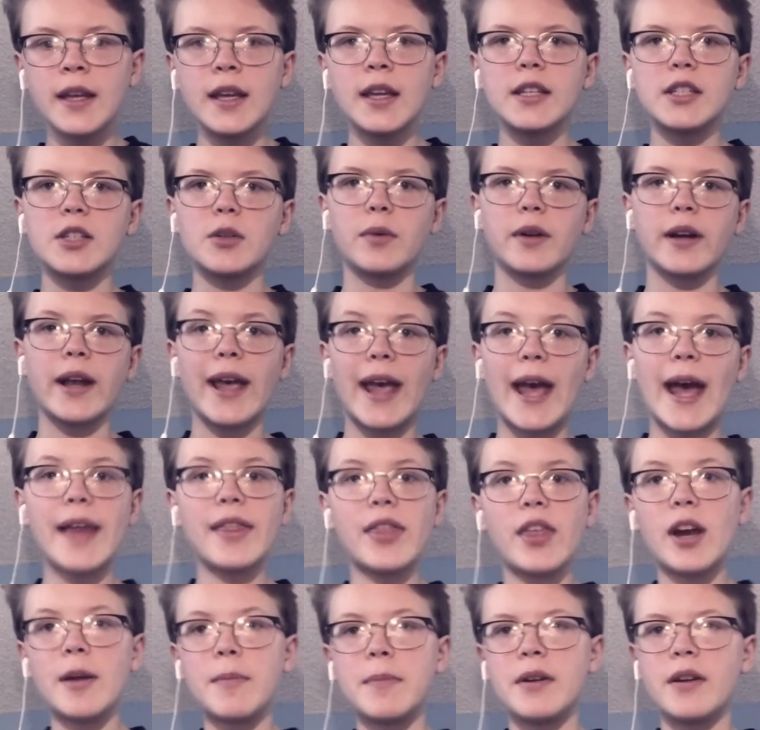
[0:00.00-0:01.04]
So when I add
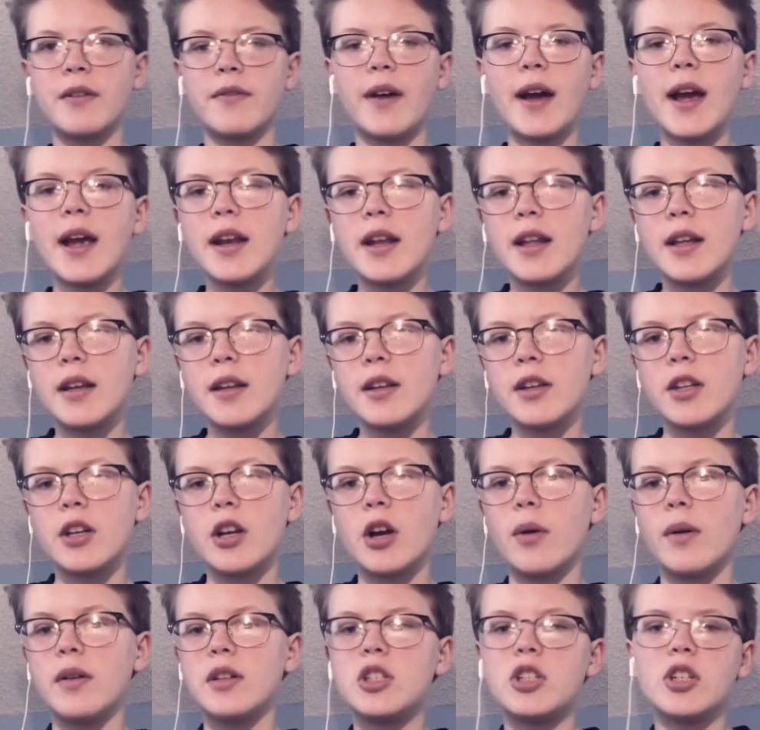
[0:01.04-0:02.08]
that up and divide it,
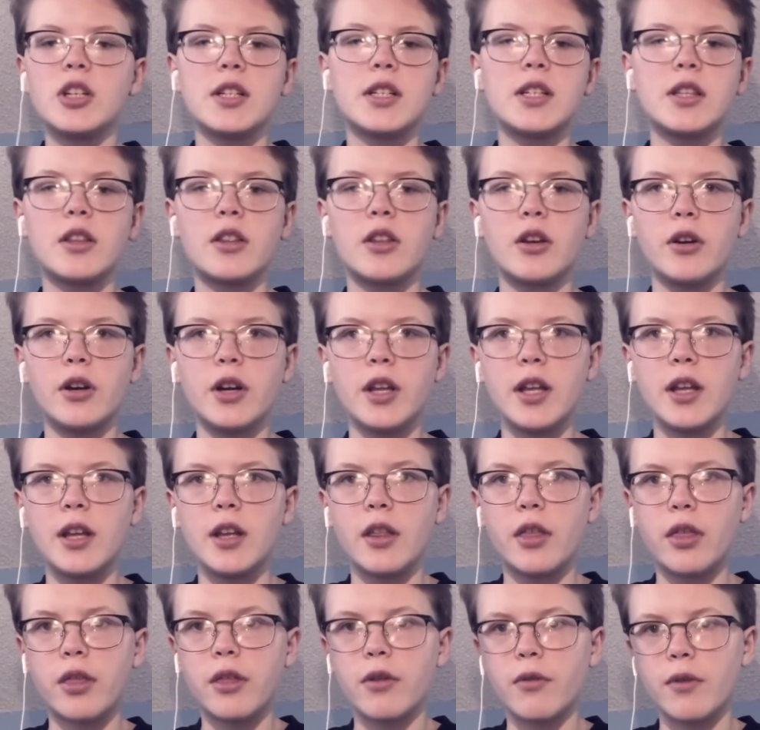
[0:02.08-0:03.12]
it's just
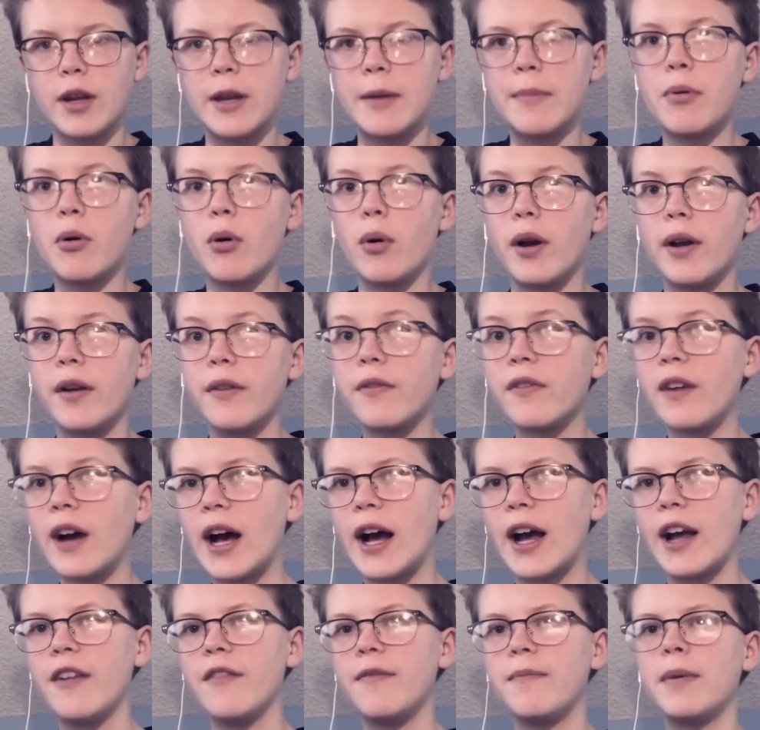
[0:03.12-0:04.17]

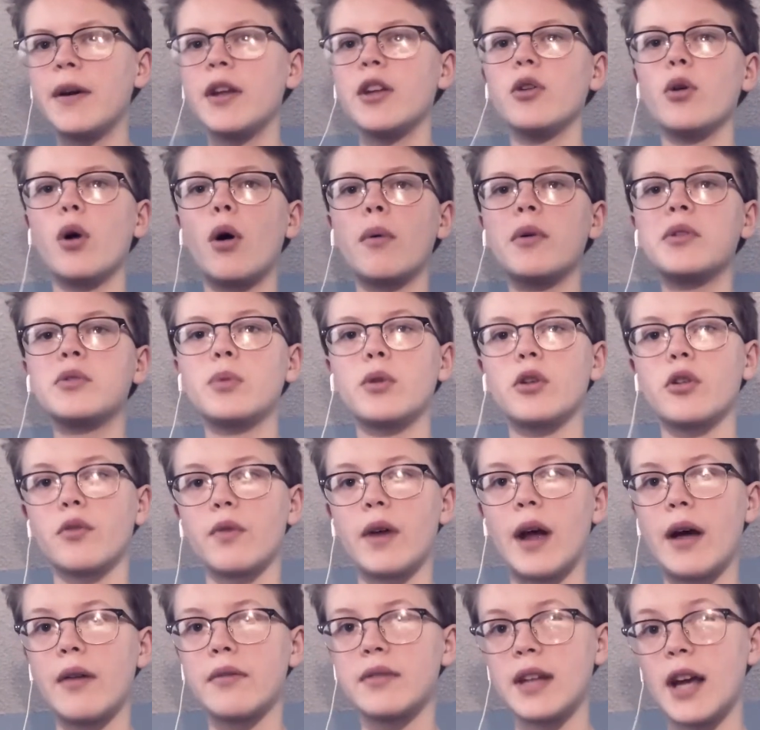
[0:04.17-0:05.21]
33.5, but you always want to
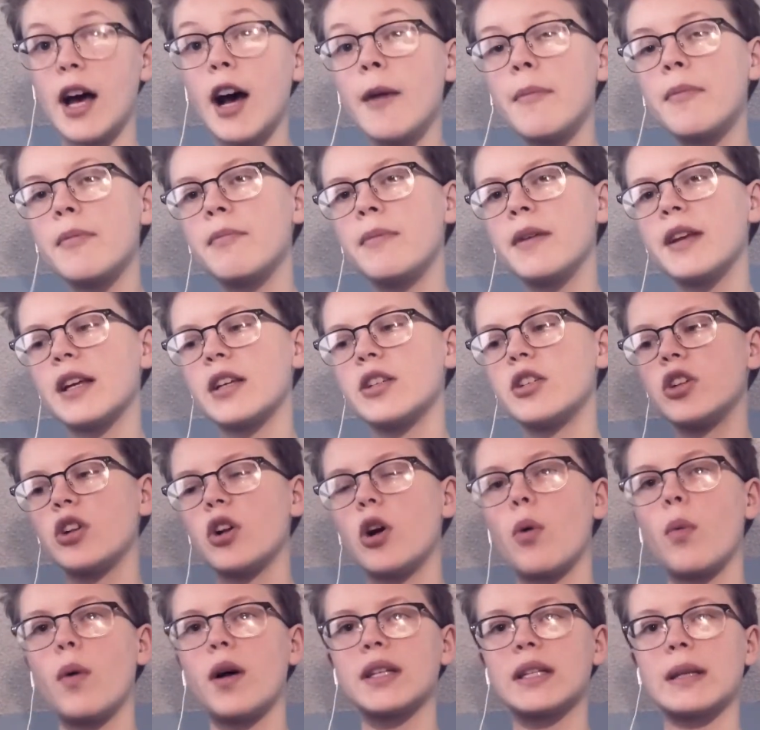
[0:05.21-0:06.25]
round up because you
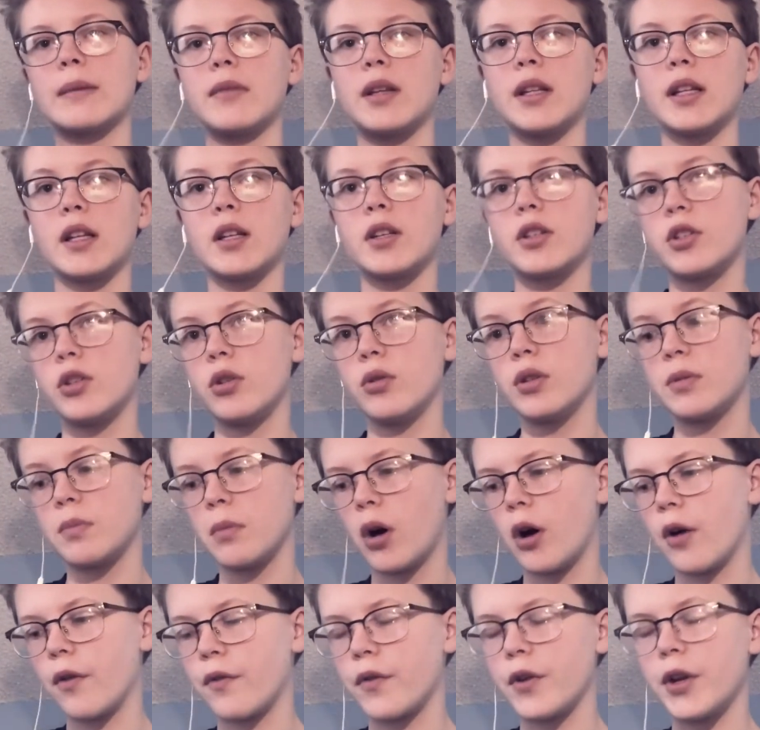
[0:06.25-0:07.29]
don't want something that's too
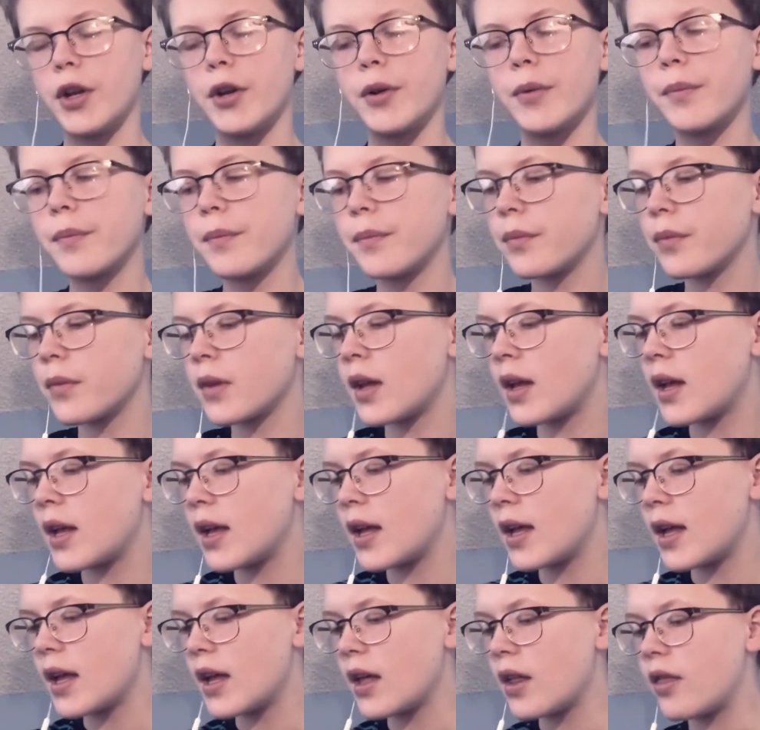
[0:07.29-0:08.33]
small for you.
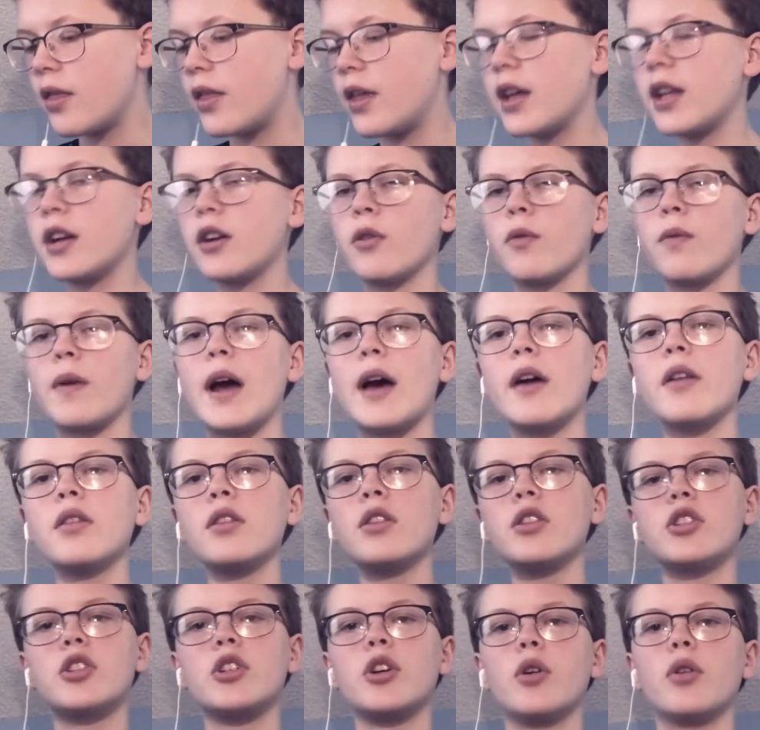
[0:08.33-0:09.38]
Then around
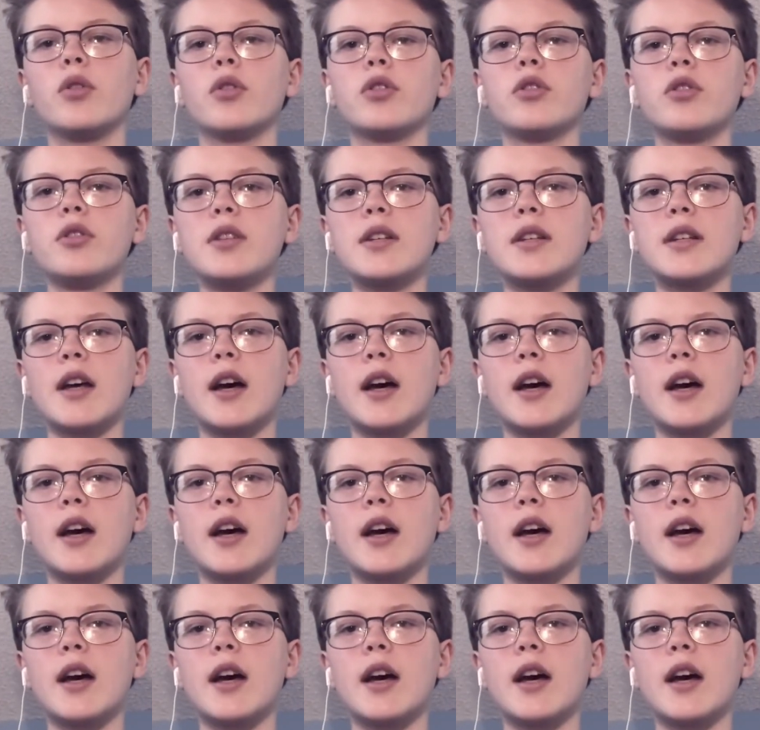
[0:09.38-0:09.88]
the shoulders,